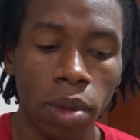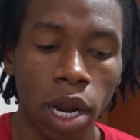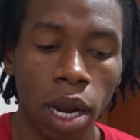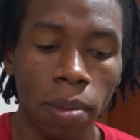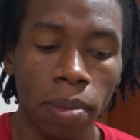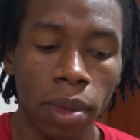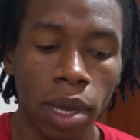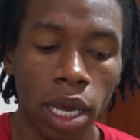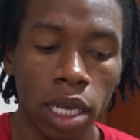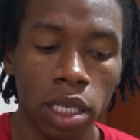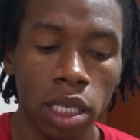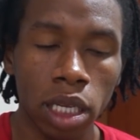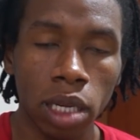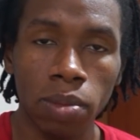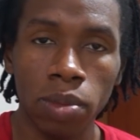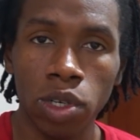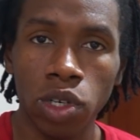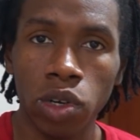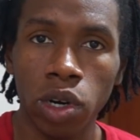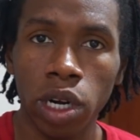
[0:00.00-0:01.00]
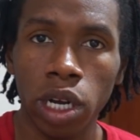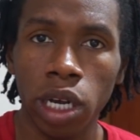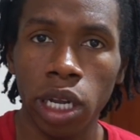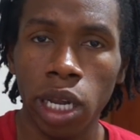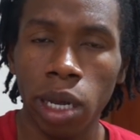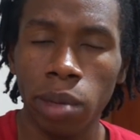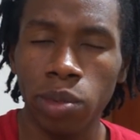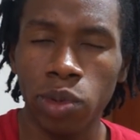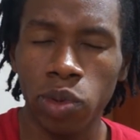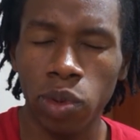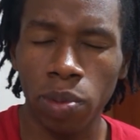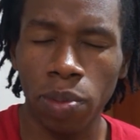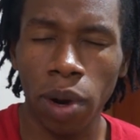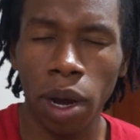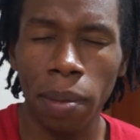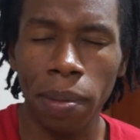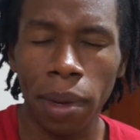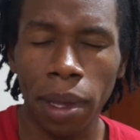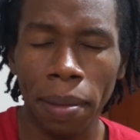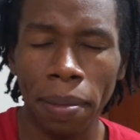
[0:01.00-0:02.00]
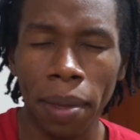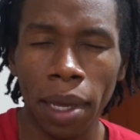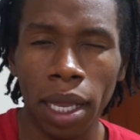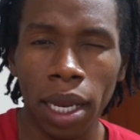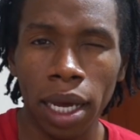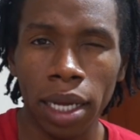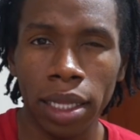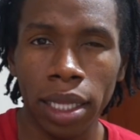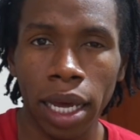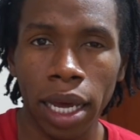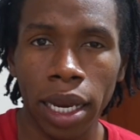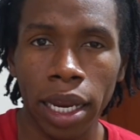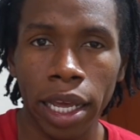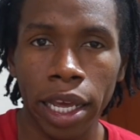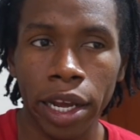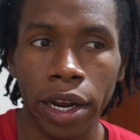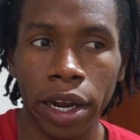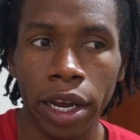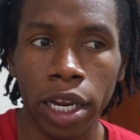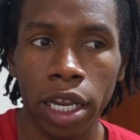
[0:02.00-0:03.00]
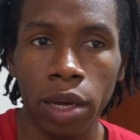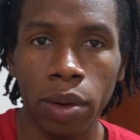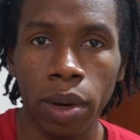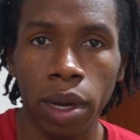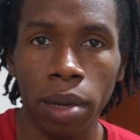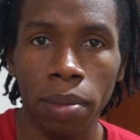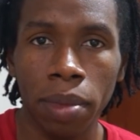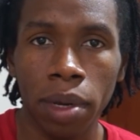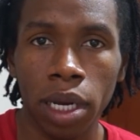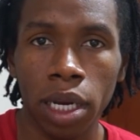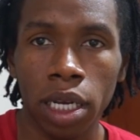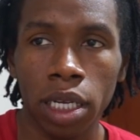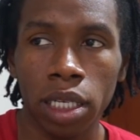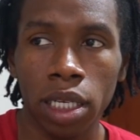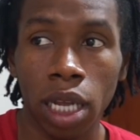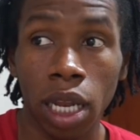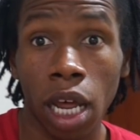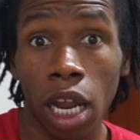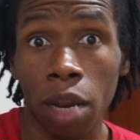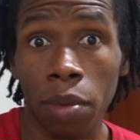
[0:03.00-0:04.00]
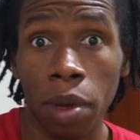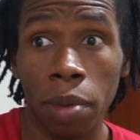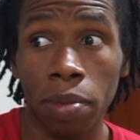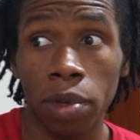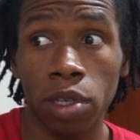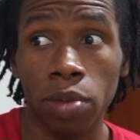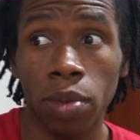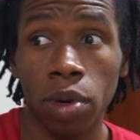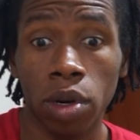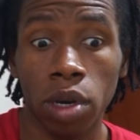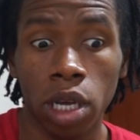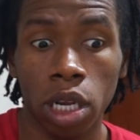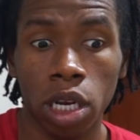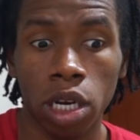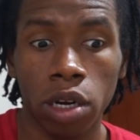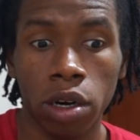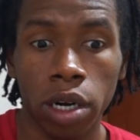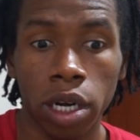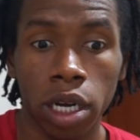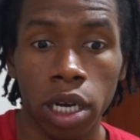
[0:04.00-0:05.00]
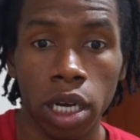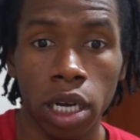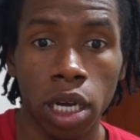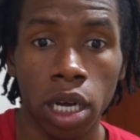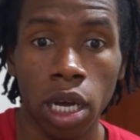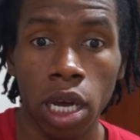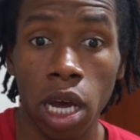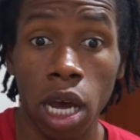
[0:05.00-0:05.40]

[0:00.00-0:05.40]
but I'm guessing majority of clubs will probably be like that here anyway, because a lot of people smoke in Korea.